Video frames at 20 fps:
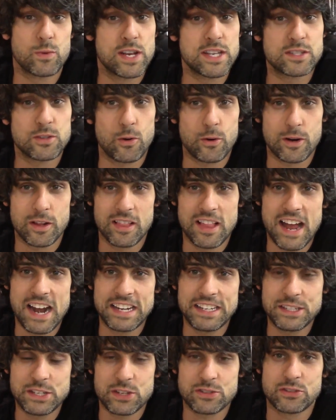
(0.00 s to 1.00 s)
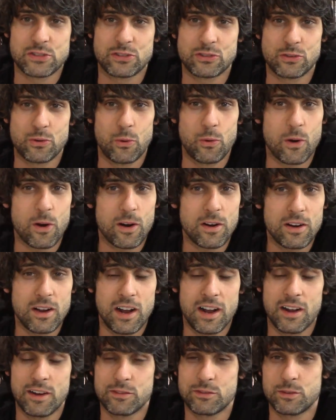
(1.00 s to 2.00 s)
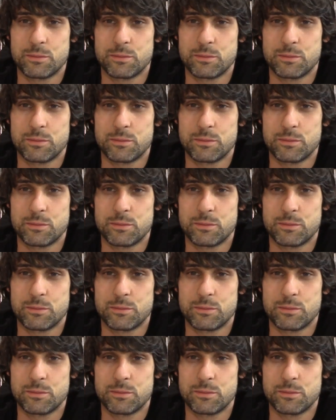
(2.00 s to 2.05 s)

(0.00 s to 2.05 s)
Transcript: Riz Ortolani does a score uh,